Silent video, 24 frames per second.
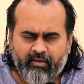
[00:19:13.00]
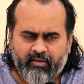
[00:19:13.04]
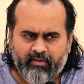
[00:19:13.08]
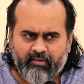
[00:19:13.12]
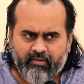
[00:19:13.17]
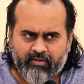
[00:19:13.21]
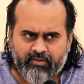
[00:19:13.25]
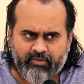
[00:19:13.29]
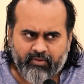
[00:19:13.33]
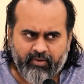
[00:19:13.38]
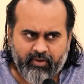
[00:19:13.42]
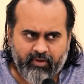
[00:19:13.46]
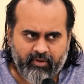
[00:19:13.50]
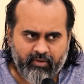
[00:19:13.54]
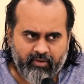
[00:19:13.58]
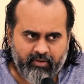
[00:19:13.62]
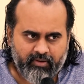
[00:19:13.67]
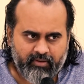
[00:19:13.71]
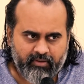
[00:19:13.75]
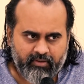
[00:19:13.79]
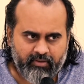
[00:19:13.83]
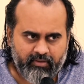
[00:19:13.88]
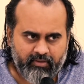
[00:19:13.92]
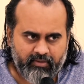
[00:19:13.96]
what's going
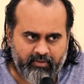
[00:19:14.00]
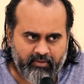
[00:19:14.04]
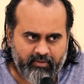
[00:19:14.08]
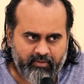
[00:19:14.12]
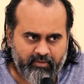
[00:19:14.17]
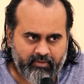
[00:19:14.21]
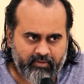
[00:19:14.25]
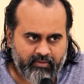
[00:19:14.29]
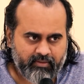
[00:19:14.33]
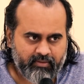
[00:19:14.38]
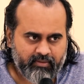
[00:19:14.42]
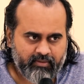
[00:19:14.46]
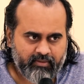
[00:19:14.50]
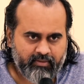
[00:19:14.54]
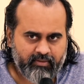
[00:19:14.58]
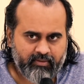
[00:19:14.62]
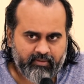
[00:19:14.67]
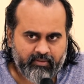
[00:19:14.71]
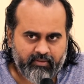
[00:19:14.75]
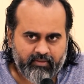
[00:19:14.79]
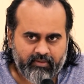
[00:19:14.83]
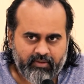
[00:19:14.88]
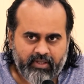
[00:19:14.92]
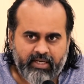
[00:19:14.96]
on?
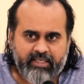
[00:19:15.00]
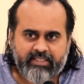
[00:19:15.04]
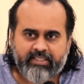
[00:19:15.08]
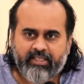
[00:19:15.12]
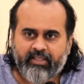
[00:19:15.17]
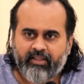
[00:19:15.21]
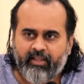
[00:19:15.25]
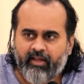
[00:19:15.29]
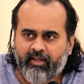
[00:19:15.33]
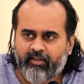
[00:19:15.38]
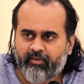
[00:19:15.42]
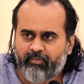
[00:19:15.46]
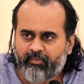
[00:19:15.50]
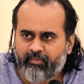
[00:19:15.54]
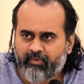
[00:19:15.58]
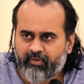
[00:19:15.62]
That's Adhyatma.